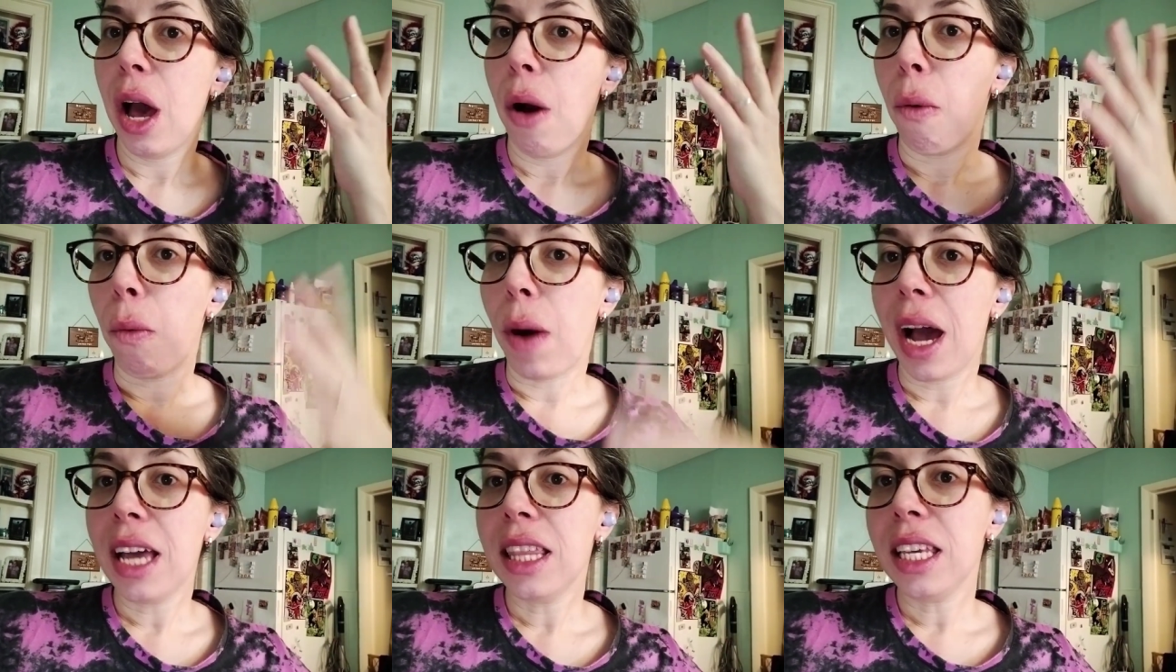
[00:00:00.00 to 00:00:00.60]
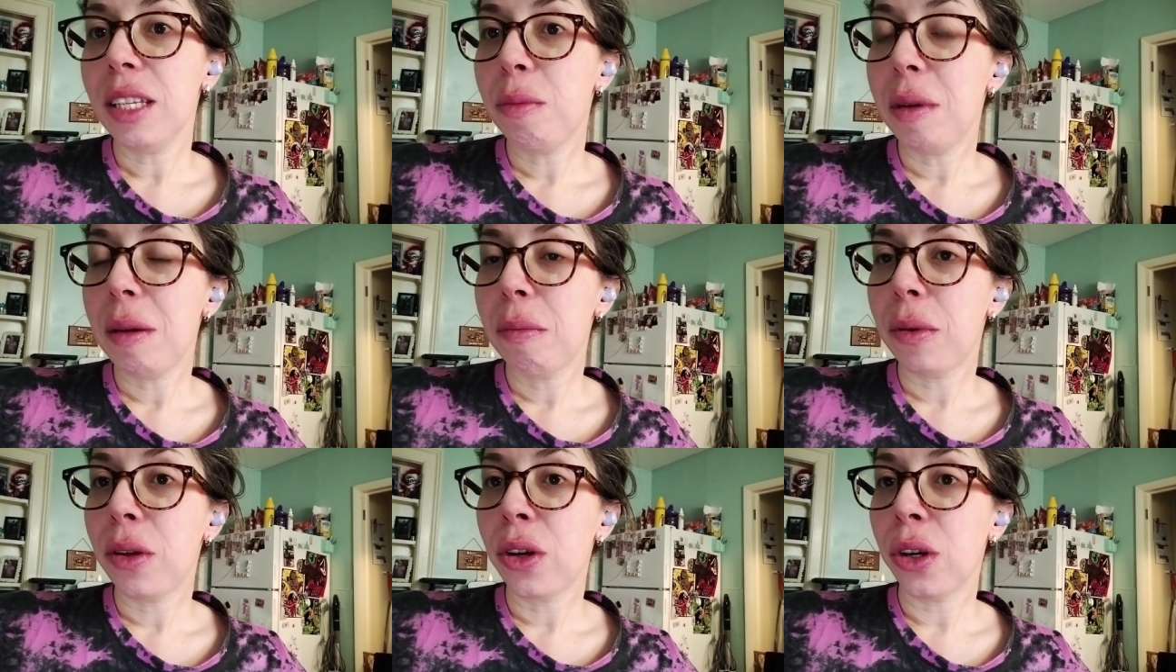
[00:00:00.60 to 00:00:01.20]
why these
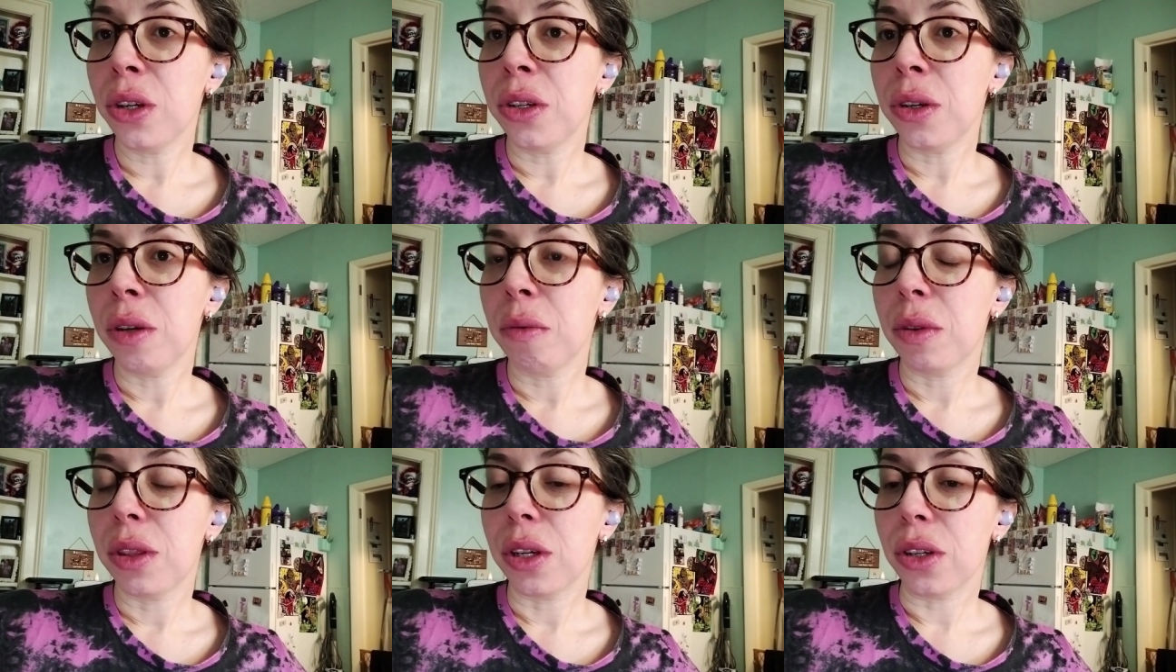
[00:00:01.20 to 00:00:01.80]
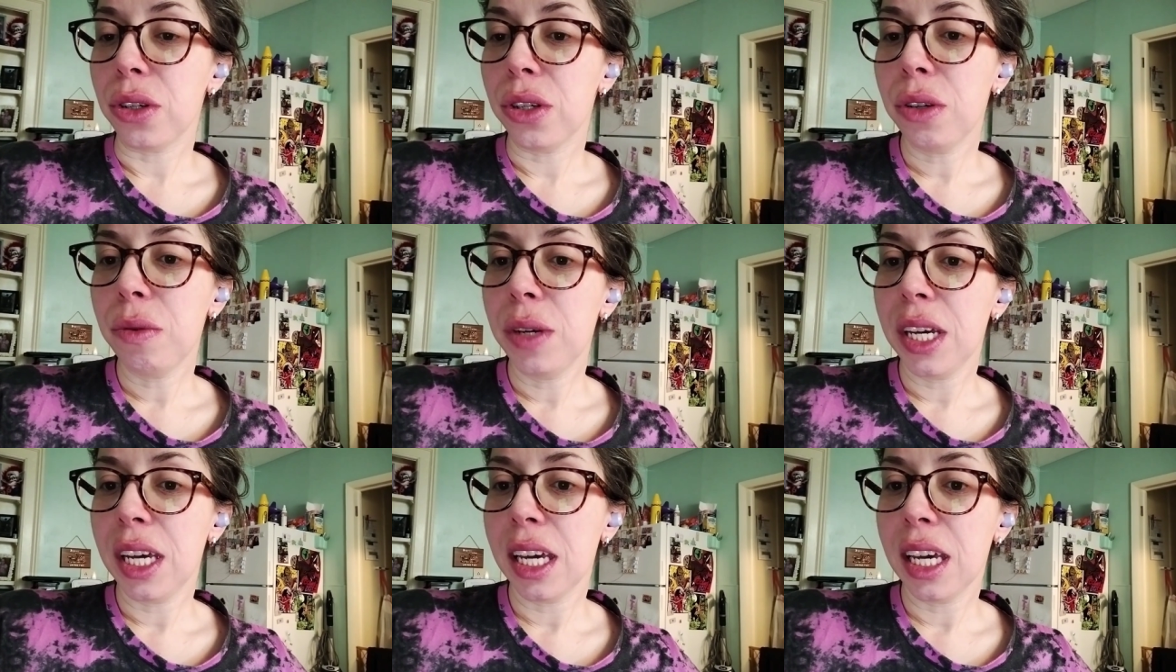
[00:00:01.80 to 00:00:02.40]
people are doing what they're
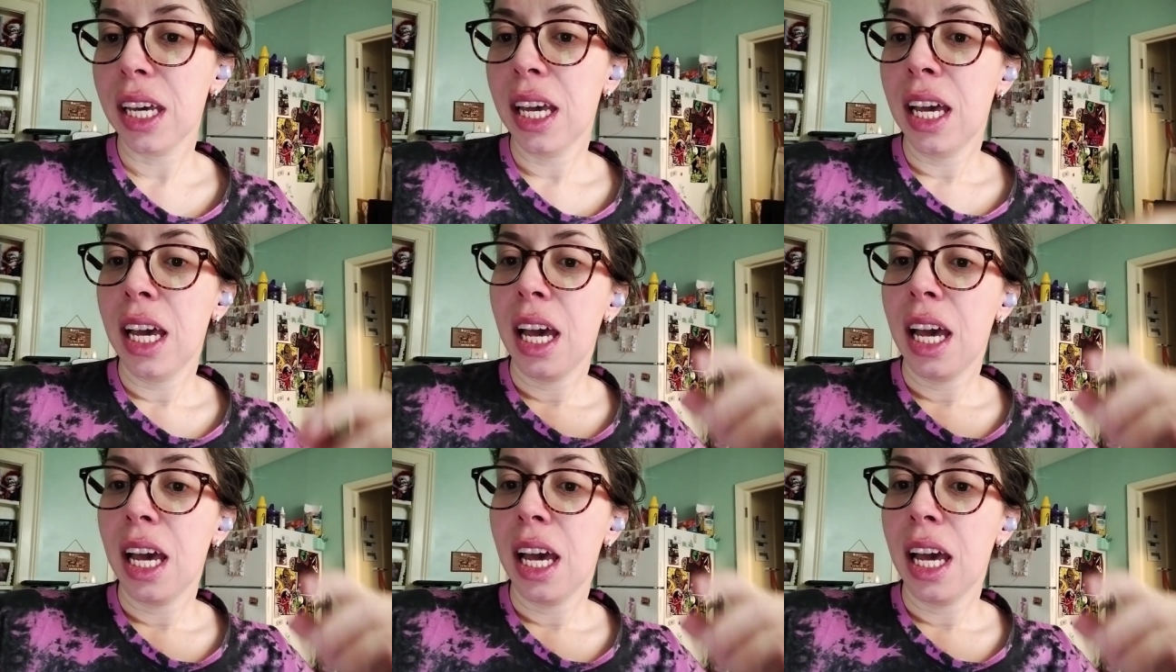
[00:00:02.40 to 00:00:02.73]
doing.